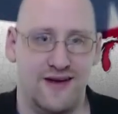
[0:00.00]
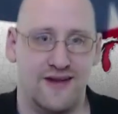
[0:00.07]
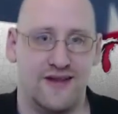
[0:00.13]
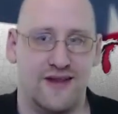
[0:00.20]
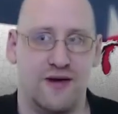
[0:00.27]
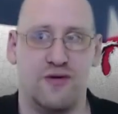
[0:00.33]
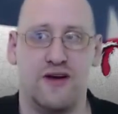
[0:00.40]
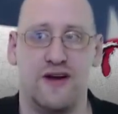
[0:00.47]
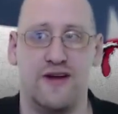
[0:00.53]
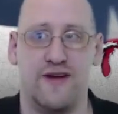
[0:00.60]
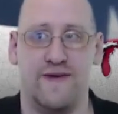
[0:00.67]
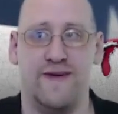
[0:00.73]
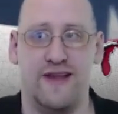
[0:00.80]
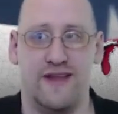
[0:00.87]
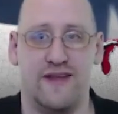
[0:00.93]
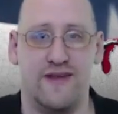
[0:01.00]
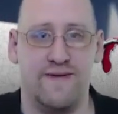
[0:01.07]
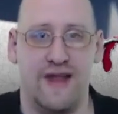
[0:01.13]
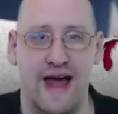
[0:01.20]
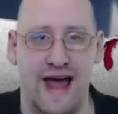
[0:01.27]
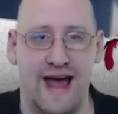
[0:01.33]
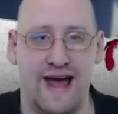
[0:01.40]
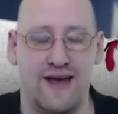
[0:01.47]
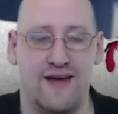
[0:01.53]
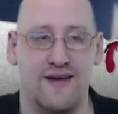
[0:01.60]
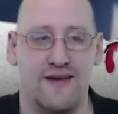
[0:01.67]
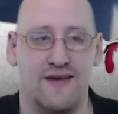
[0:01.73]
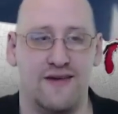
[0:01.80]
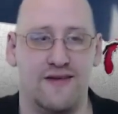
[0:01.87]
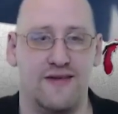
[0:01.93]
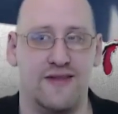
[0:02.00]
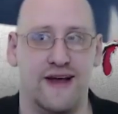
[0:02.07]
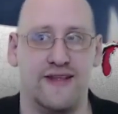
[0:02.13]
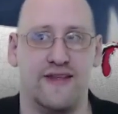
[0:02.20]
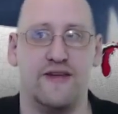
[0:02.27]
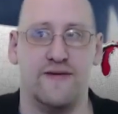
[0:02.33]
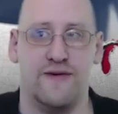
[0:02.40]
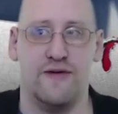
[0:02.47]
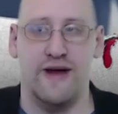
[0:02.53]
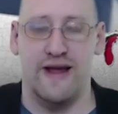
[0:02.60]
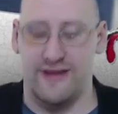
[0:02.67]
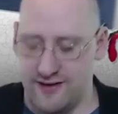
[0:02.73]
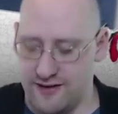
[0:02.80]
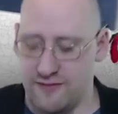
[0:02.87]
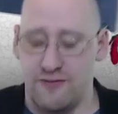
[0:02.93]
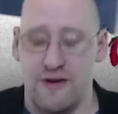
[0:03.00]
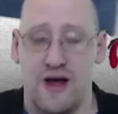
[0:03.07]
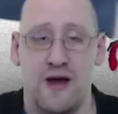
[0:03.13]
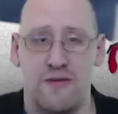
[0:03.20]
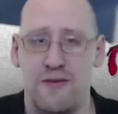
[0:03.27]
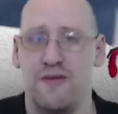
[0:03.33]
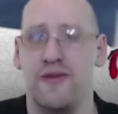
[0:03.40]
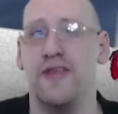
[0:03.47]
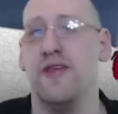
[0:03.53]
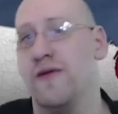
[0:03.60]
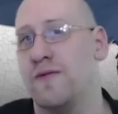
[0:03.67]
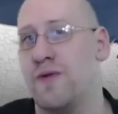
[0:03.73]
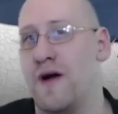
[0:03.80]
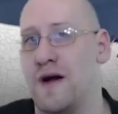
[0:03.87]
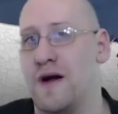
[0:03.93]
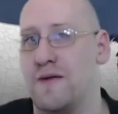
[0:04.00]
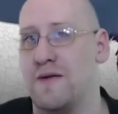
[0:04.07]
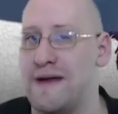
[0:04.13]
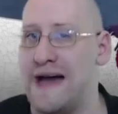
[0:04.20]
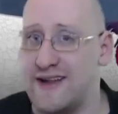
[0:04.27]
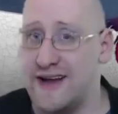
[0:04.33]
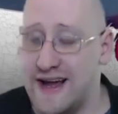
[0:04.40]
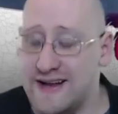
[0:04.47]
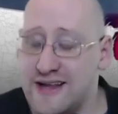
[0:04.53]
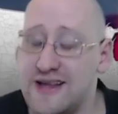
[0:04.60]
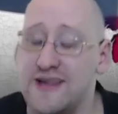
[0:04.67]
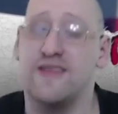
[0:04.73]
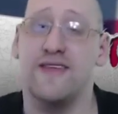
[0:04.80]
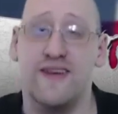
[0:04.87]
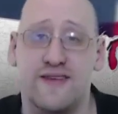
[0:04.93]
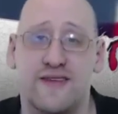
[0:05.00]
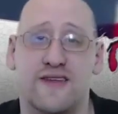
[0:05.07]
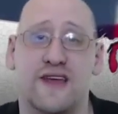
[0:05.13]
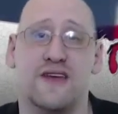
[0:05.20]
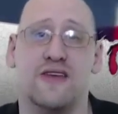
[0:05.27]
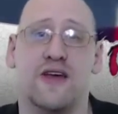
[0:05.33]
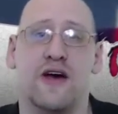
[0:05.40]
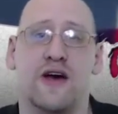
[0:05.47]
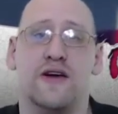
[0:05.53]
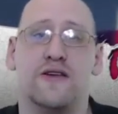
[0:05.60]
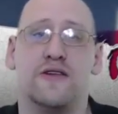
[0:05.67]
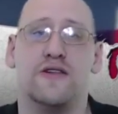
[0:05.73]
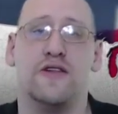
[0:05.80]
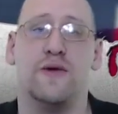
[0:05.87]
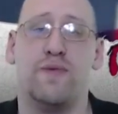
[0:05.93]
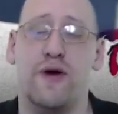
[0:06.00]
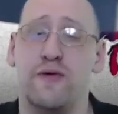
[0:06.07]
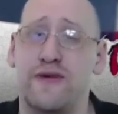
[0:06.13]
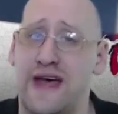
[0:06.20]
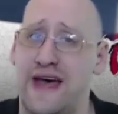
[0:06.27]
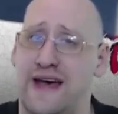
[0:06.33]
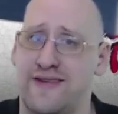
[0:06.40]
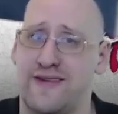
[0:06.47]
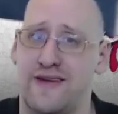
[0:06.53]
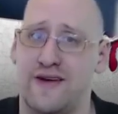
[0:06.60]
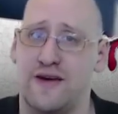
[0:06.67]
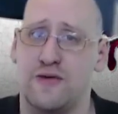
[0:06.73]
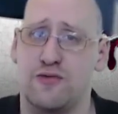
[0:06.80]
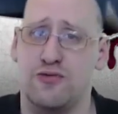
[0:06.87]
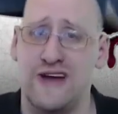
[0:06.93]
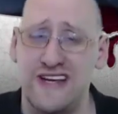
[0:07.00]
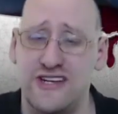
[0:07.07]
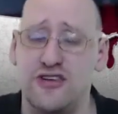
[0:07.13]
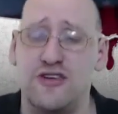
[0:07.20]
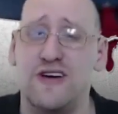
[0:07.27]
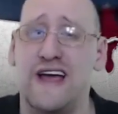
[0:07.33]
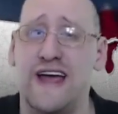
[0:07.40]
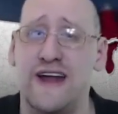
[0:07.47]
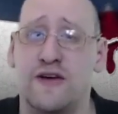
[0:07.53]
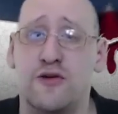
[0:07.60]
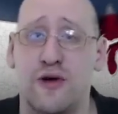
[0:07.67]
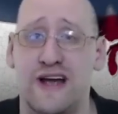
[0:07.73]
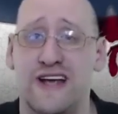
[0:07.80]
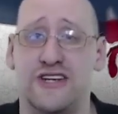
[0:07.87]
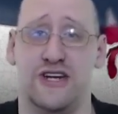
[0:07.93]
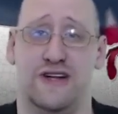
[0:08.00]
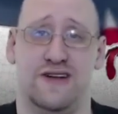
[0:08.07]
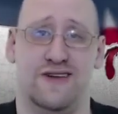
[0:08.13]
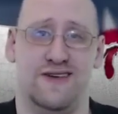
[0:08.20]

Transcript: that we're going to defend this flag that stood for racism. Remember, this was brought back in the 1960s to protest racial integration.